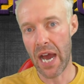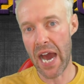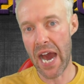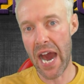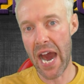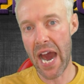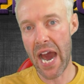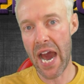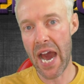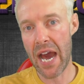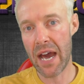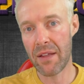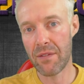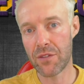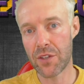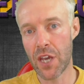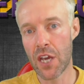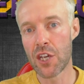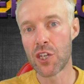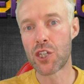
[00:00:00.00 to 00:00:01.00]

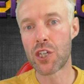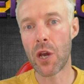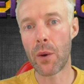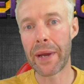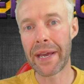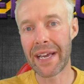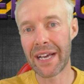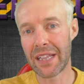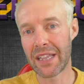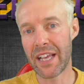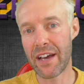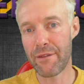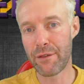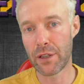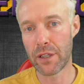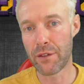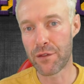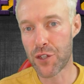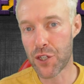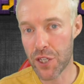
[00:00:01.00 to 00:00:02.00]
and showing a
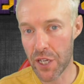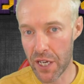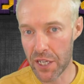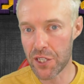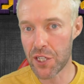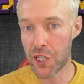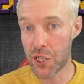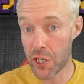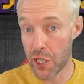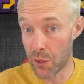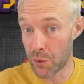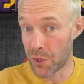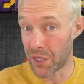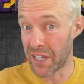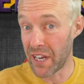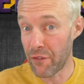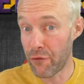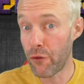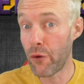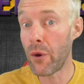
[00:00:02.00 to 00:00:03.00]
level of certitude
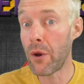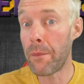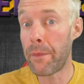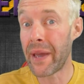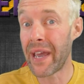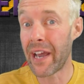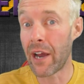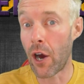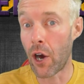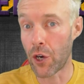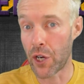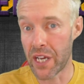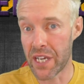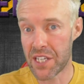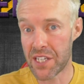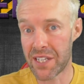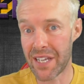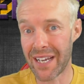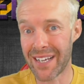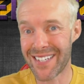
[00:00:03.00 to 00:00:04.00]
that, if we were being
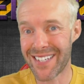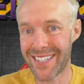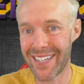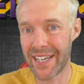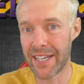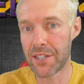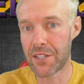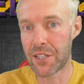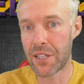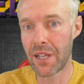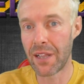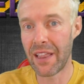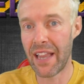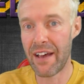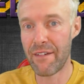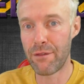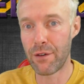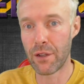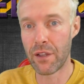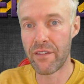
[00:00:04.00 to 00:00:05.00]
honest, exceeds the
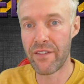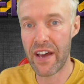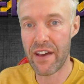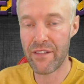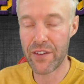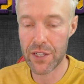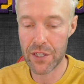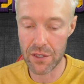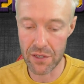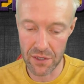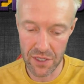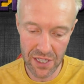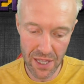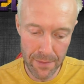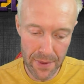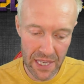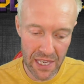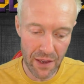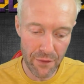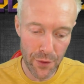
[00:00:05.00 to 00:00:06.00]
level of evidence.
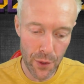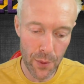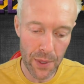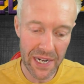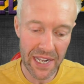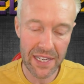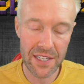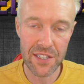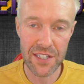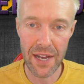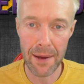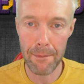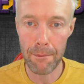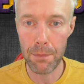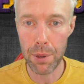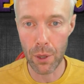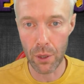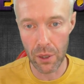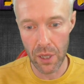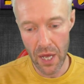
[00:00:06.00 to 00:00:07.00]
Let me give you an
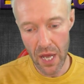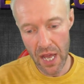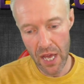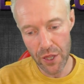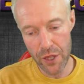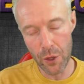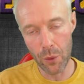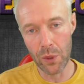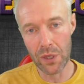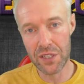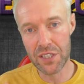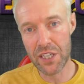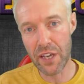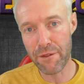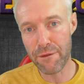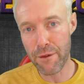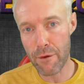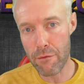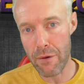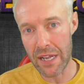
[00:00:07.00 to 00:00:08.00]
example that will
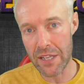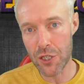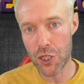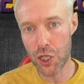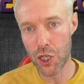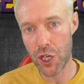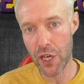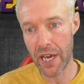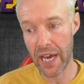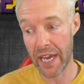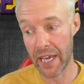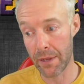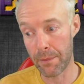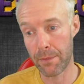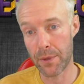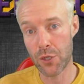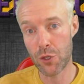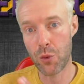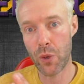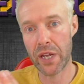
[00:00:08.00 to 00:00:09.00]

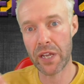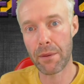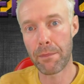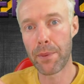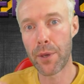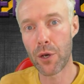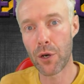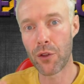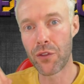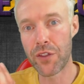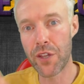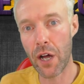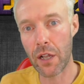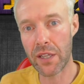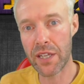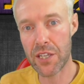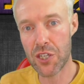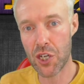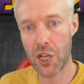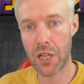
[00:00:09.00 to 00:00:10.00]
differentiate between a pure
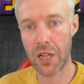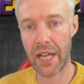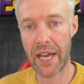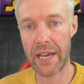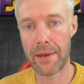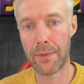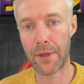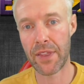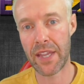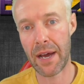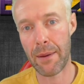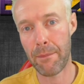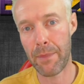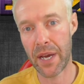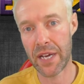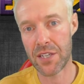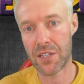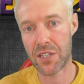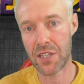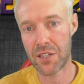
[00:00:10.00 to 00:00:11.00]
knowledge claim on that
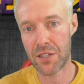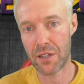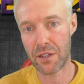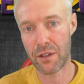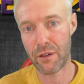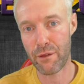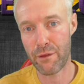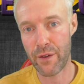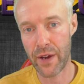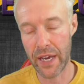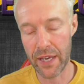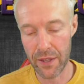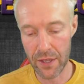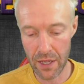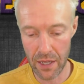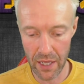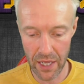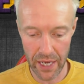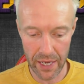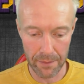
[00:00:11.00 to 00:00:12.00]
basis and a
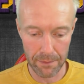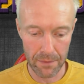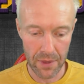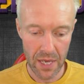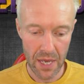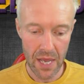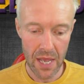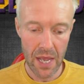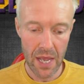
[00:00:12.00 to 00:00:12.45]
faith claim.